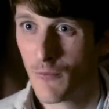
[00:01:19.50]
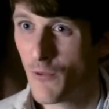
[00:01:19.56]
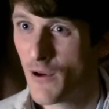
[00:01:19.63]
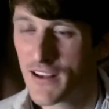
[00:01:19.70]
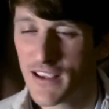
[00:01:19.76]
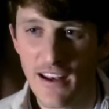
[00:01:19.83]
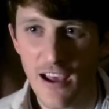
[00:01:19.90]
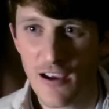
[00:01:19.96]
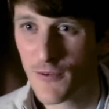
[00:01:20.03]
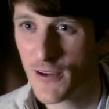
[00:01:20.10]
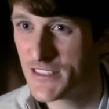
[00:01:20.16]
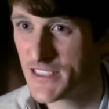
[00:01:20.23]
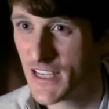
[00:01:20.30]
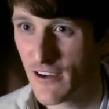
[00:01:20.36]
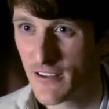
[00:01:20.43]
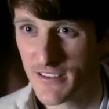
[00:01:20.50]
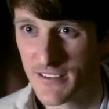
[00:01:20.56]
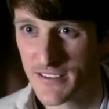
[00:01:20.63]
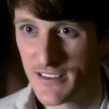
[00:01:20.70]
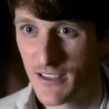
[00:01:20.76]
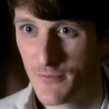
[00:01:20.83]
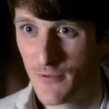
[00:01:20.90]
When can I reach out to
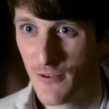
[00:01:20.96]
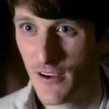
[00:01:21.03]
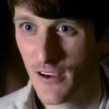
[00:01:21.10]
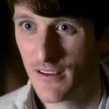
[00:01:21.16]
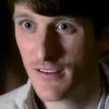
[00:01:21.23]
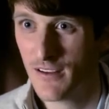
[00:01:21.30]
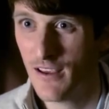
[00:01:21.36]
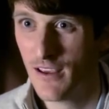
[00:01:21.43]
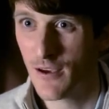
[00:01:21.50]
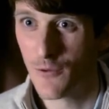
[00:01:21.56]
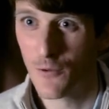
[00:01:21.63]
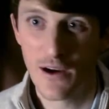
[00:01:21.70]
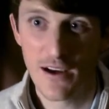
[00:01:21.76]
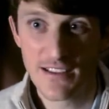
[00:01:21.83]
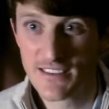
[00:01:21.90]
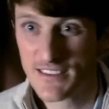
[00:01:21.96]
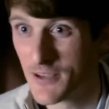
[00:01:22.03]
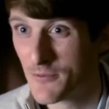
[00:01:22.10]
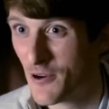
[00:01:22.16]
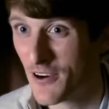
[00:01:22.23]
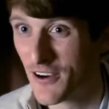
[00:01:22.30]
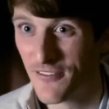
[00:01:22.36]
someone? When is someone